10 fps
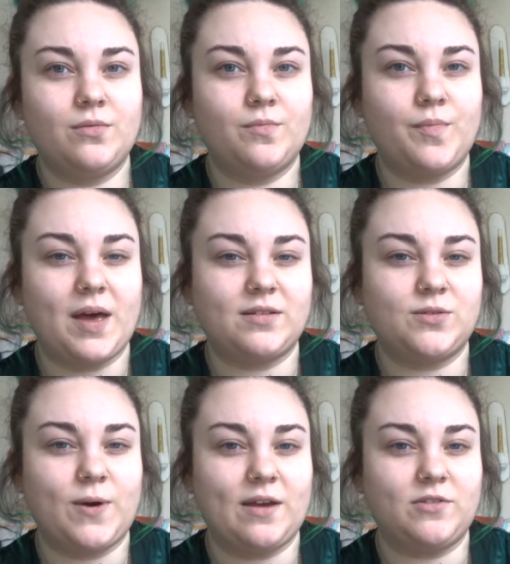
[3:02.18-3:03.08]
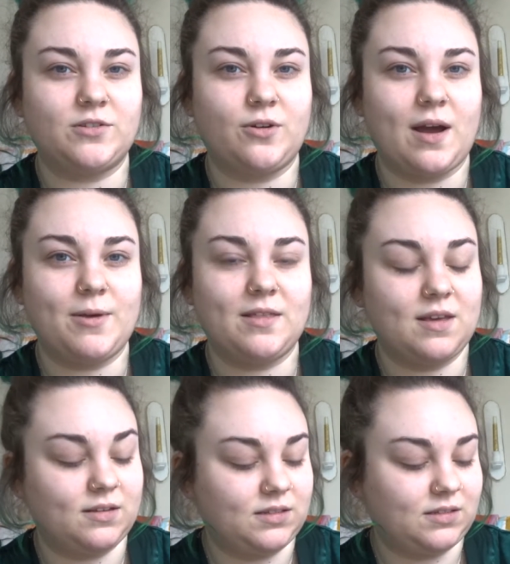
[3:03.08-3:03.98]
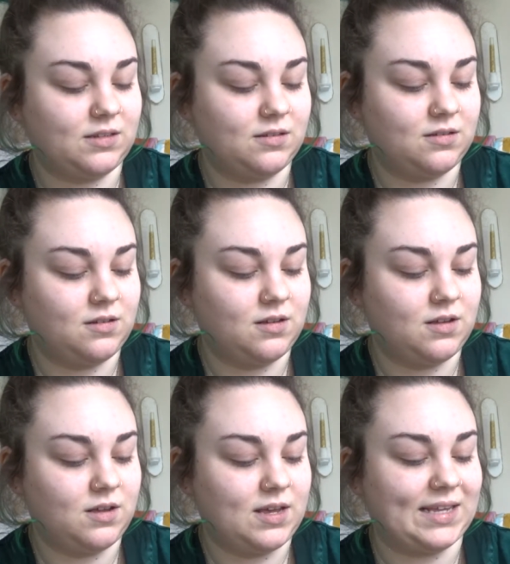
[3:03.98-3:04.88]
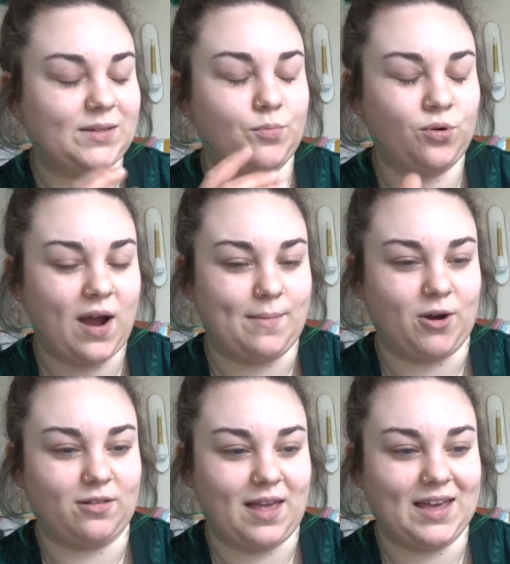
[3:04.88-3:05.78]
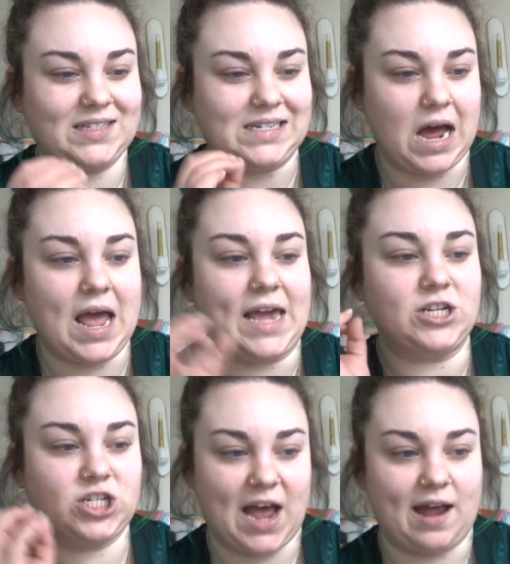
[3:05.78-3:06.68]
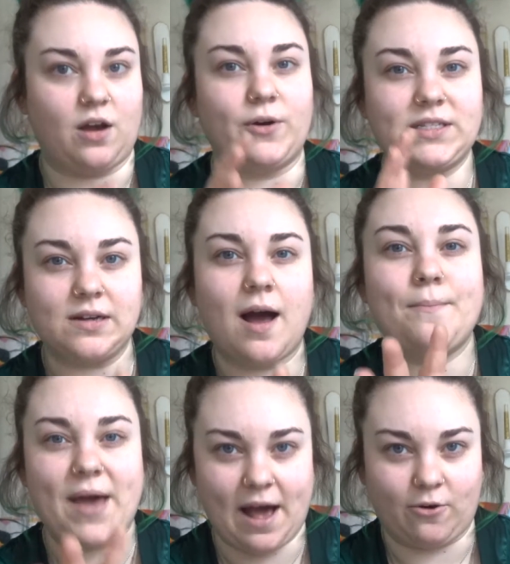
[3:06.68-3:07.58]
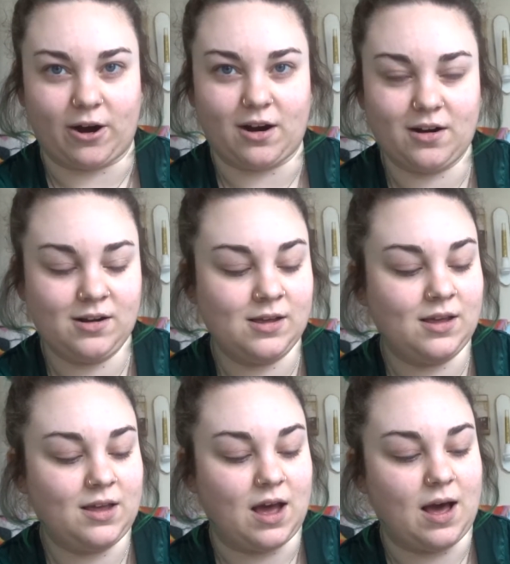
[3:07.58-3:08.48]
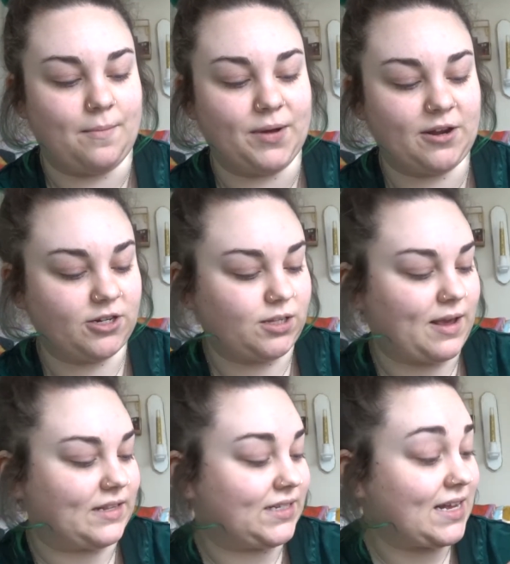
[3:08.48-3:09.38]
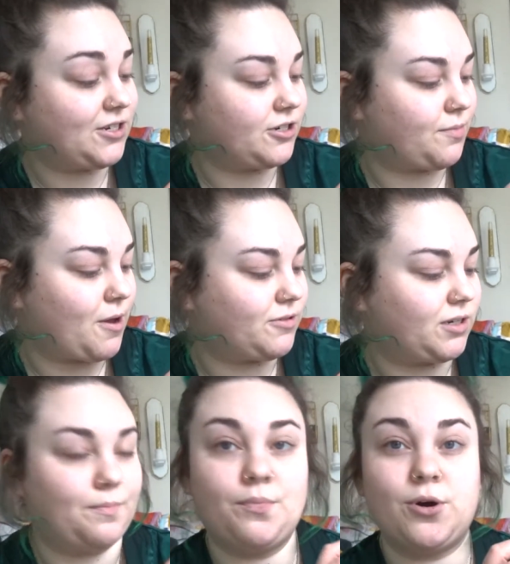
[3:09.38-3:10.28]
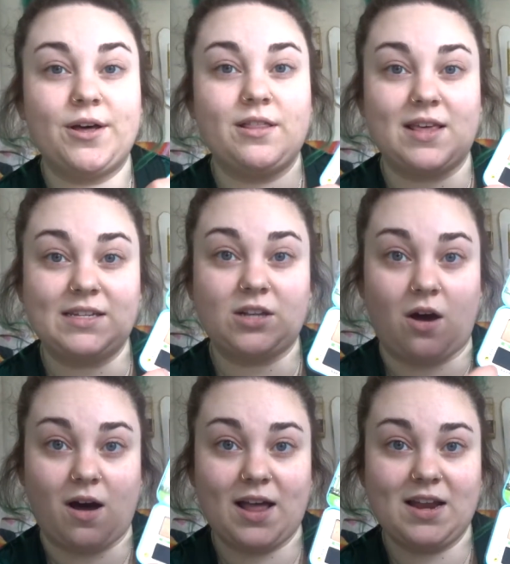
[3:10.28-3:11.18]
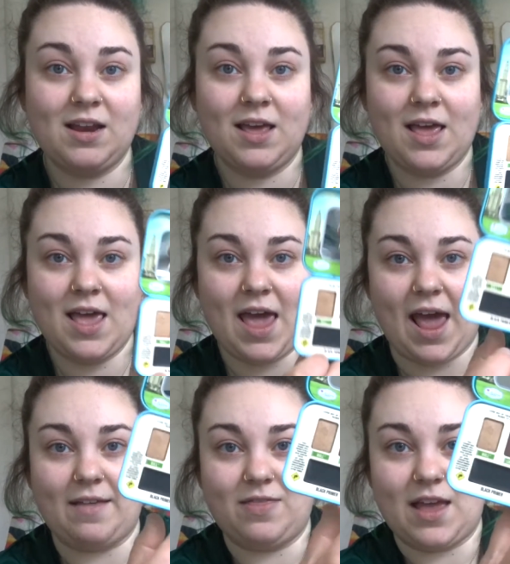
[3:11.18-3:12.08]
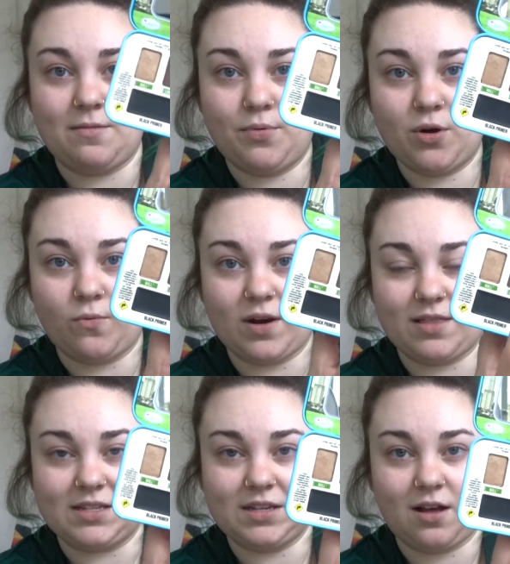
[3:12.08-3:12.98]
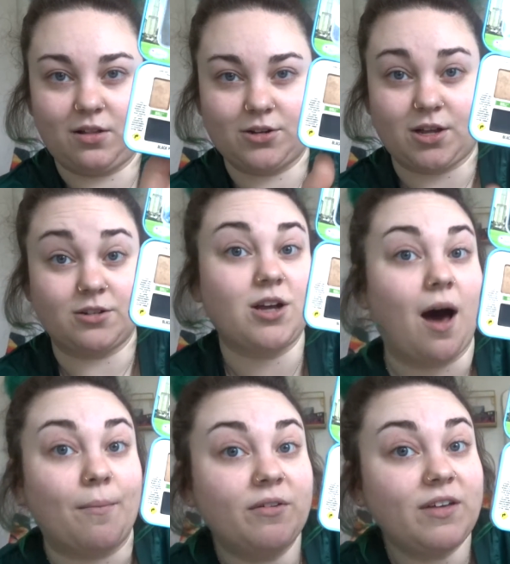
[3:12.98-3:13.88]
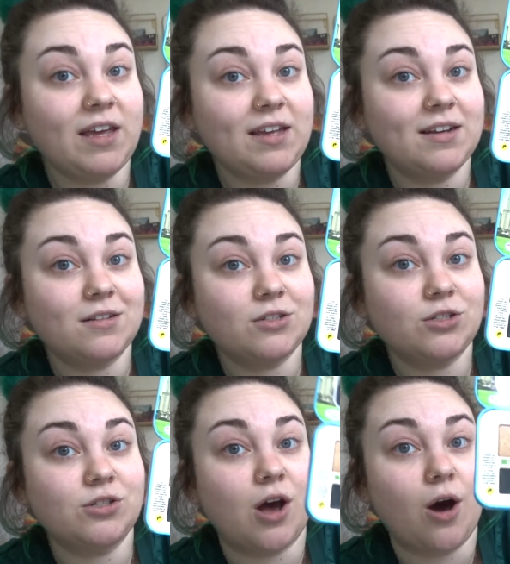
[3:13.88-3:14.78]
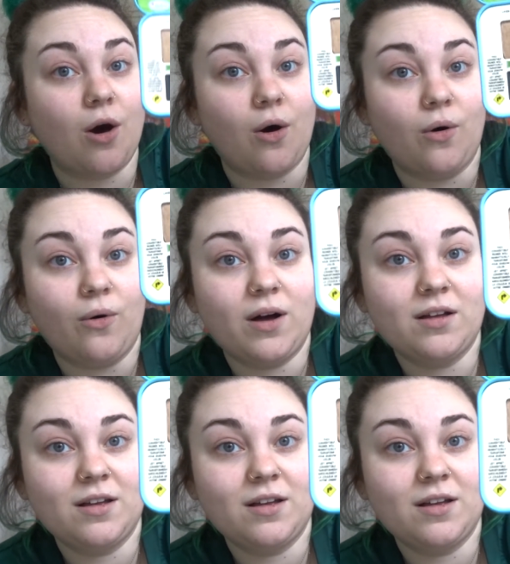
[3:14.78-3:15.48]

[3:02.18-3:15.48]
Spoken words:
best way of describing this. It's a primer, like it's not a shadow, it's not powder, but it says you're supposed to put this on and then put one of these colors on top of it. So